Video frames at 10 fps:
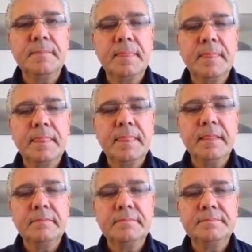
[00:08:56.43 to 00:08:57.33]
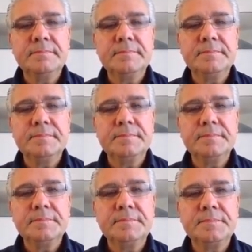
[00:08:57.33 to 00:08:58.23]

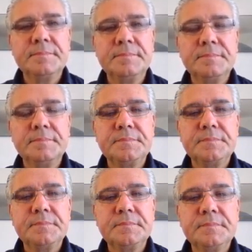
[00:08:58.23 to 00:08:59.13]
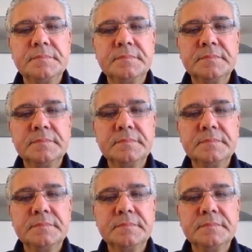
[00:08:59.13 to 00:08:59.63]
(no one is talking)